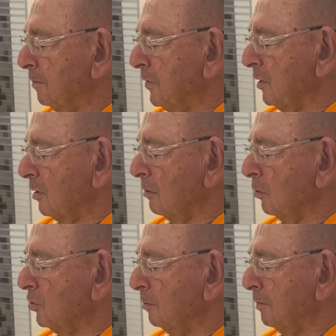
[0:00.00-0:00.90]
the
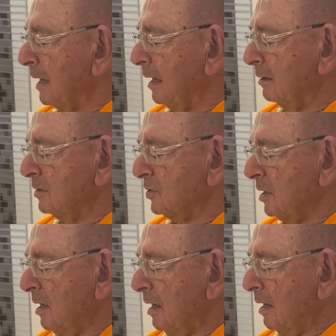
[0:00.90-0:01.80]
golden palace,
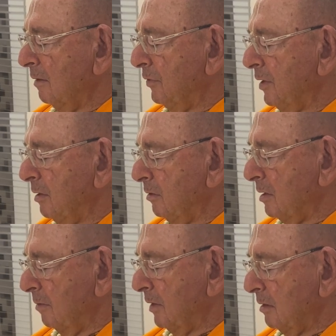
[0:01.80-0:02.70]
and there
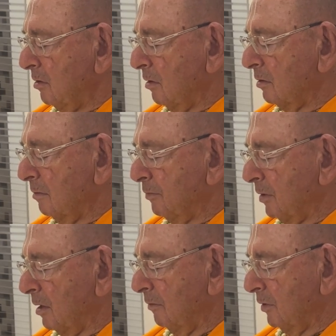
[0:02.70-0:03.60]
they may talk in
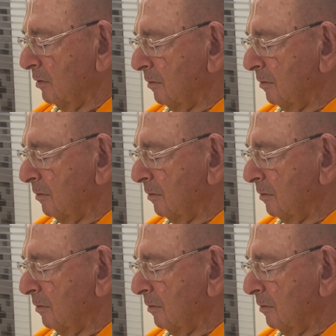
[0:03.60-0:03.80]
private.